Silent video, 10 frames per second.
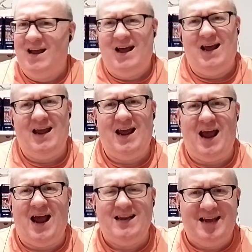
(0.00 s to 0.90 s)

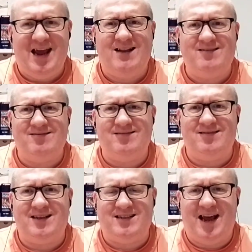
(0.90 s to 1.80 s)
And yet
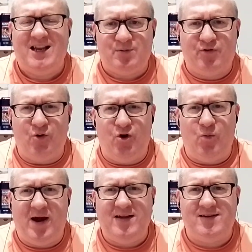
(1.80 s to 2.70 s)
the tens we've got out
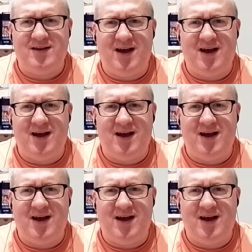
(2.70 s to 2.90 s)
wide,